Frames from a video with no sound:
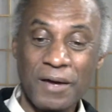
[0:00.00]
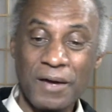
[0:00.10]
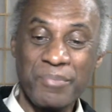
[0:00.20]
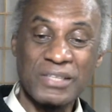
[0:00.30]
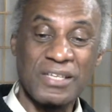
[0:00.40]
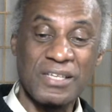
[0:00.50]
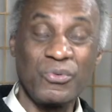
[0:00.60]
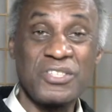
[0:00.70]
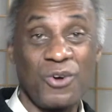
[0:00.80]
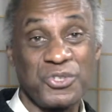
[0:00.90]
But
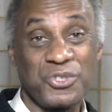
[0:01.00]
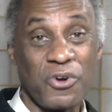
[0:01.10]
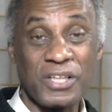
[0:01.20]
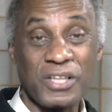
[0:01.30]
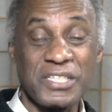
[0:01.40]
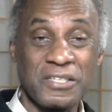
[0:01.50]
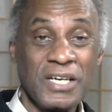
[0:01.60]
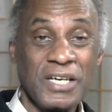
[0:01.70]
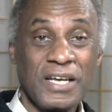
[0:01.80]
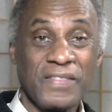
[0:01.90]
we told you earlier
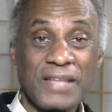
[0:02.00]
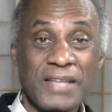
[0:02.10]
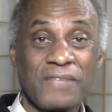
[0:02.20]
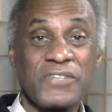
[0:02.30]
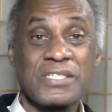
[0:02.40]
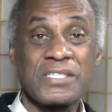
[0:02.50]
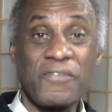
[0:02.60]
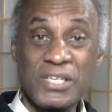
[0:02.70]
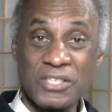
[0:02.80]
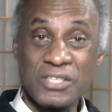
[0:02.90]
that the
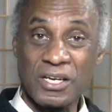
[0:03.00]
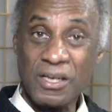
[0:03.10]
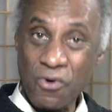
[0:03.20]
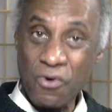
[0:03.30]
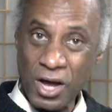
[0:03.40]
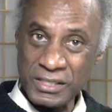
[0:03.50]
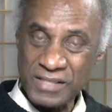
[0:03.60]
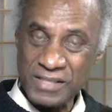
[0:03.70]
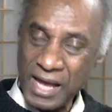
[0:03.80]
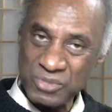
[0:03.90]
festivities are going to go on in
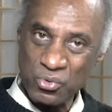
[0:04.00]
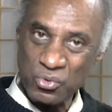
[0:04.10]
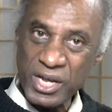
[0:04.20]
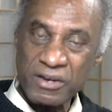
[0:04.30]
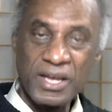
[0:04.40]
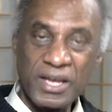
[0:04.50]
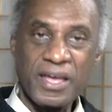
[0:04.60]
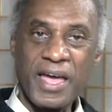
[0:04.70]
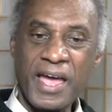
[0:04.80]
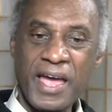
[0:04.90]
Times Square.
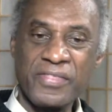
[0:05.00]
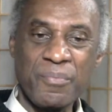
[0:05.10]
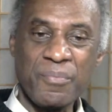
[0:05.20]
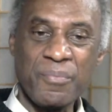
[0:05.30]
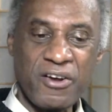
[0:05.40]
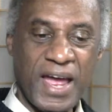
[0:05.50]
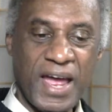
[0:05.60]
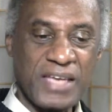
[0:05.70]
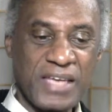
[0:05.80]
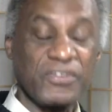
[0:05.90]
And the mayor,
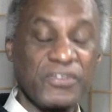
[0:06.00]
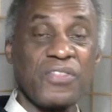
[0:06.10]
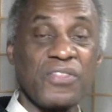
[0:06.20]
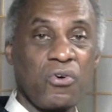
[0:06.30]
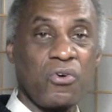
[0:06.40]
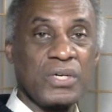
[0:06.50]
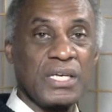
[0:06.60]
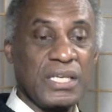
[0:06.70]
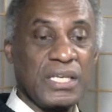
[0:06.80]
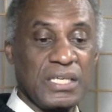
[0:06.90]
even though
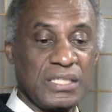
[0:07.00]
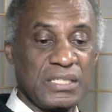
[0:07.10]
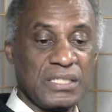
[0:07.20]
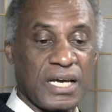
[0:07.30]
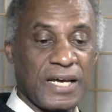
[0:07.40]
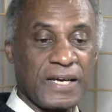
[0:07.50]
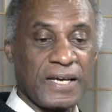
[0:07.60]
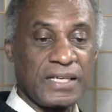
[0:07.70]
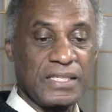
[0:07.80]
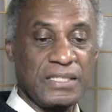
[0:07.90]

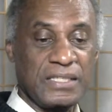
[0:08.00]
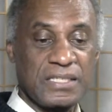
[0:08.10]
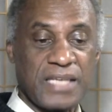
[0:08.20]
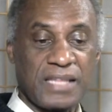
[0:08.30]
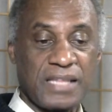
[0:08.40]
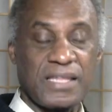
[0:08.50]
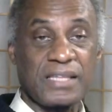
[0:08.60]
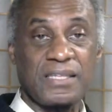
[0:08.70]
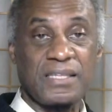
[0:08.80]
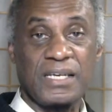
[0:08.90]
he said
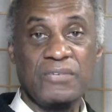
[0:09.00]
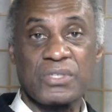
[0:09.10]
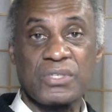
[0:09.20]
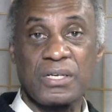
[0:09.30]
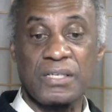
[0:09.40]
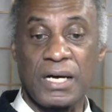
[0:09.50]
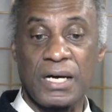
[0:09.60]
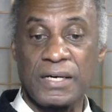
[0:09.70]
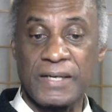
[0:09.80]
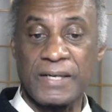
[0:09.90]
that he was going
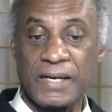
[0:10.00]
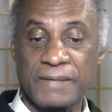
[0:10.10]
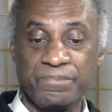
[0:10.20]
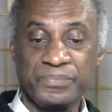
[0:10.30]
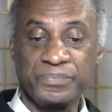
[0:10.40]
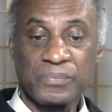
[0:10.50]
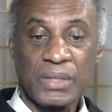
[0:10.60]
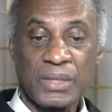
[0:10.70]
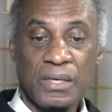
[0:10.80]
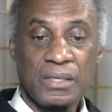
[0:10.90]
to
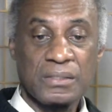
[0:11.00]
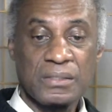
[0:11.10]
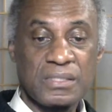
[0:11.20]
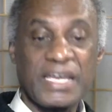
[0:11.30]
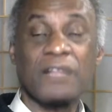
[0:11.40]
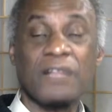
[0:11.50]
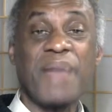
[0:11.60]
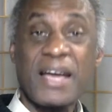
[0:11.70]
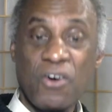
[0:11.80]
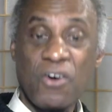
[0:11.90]
scale
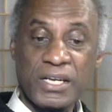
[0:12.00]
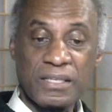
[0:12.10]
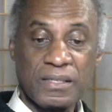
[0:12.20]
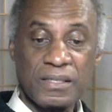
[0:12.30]
back on it,